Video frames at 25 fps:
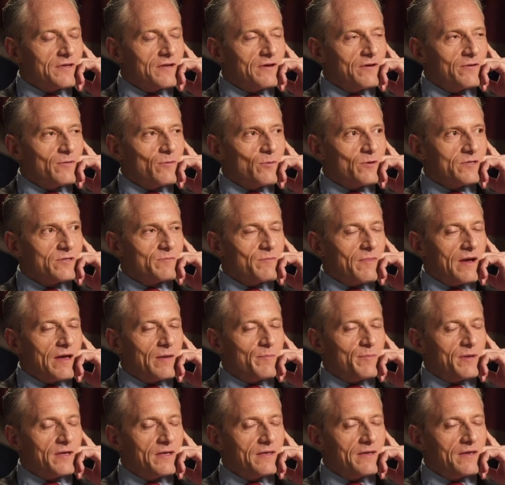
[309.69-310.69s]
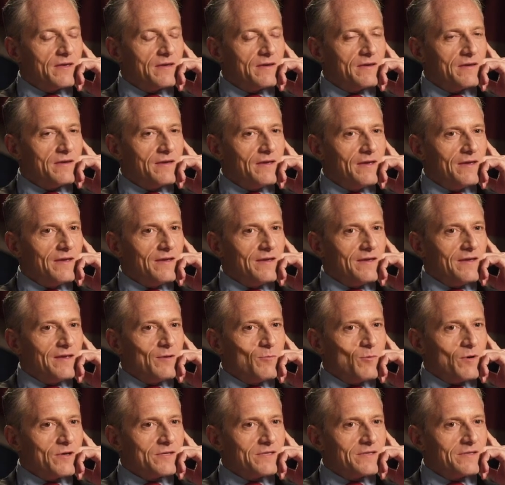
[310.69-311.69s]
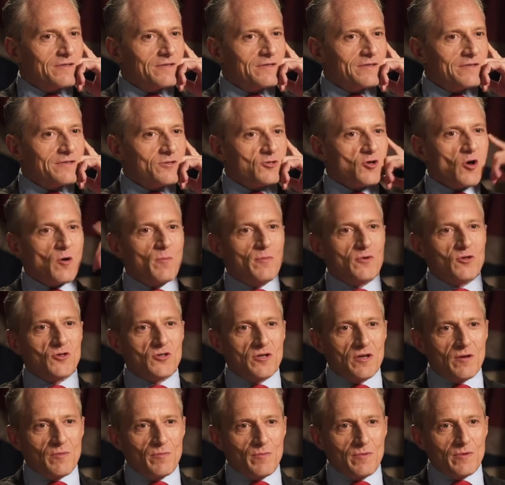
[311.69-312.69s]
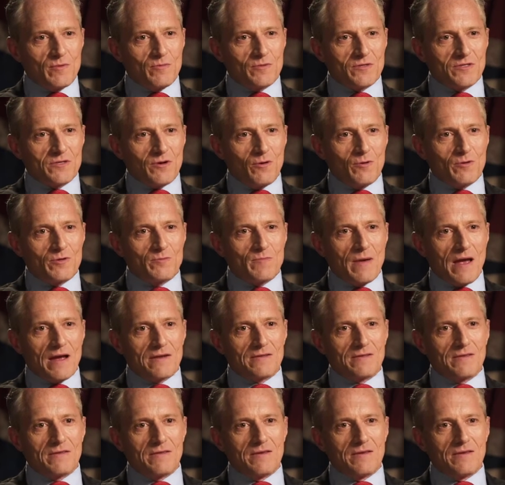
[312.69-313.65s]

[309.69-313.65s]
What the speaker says: You know, it wasn't my opinion, it wasn't showmanship. It was always back to the